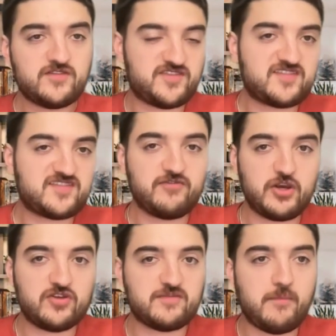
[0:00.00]
So 60
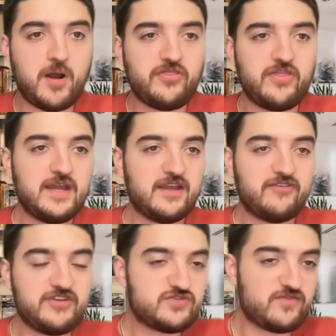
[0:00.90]
videos a month,
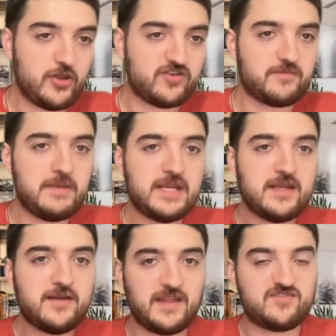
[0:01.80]
if each video is a
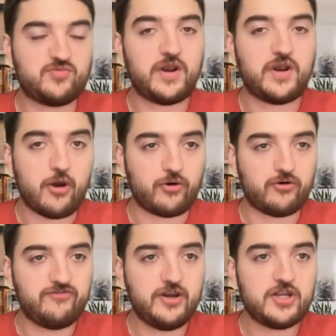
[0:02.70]
minute, that's one hour
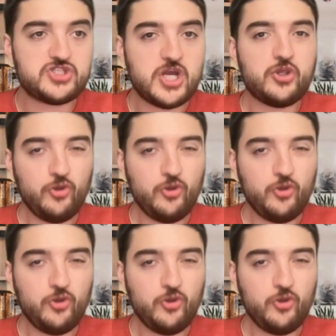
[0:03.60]
of footage.